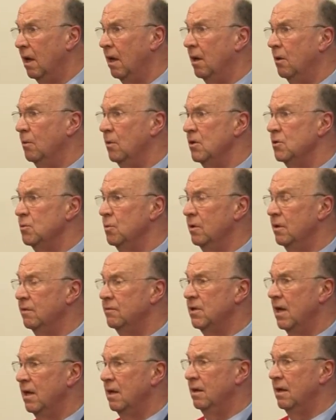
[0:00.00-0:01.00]
which would have
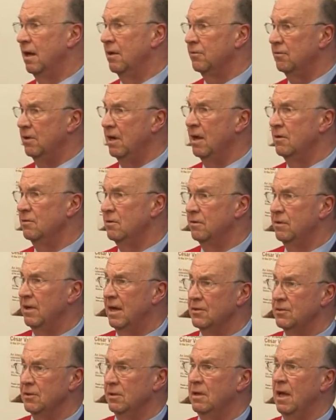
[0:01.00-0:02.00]
taken out
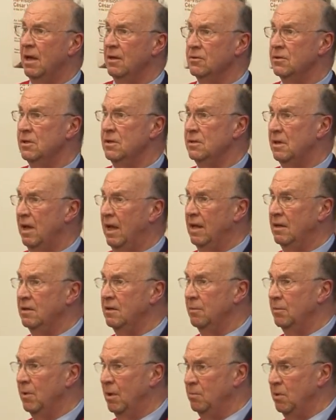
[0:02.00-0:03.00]
300,000 houses and
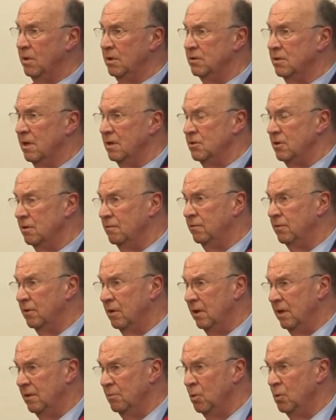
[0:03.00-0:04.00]
a pumping station for
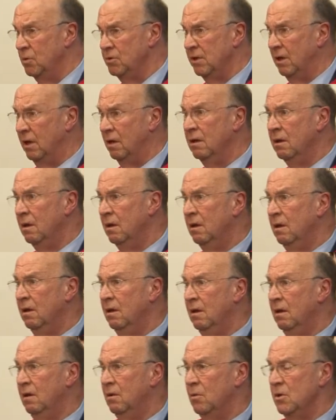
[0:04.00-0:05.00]
clean water,
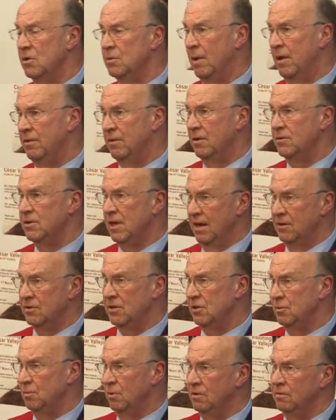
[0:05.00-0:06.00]
which meant those
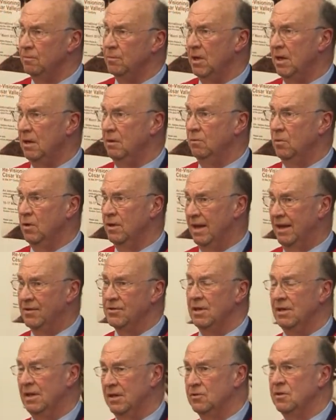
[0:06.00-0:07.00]
houses would have been
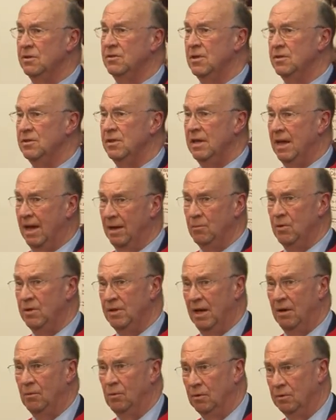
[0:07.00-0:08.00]
without electricity and
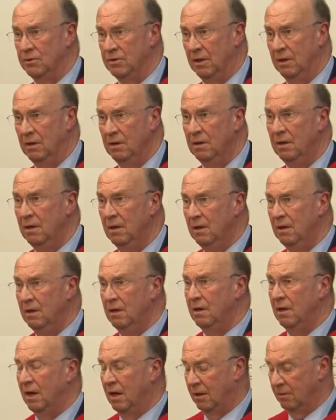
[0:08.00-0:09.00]
without water,
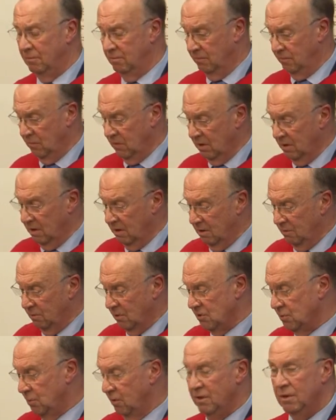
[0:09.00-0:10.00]

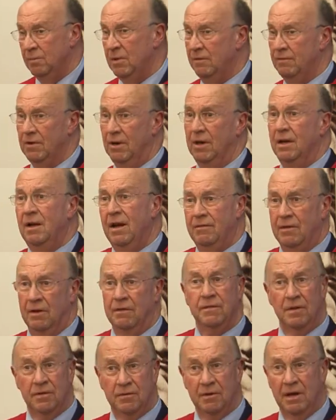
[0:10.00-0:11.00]
which wouldn't have been very clever
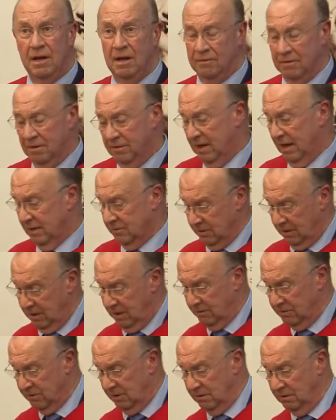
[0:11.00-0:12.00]
for 300,000
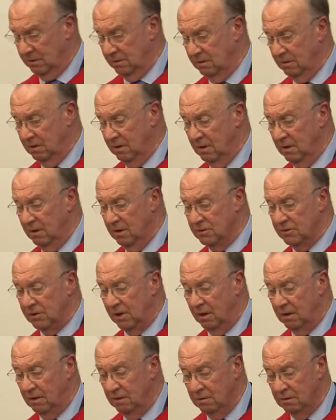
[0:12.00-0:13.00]
houses.
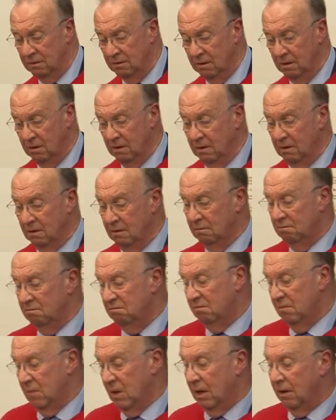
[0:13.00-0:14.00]
So
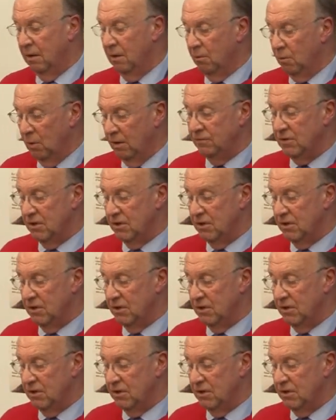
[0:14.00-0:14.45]
we've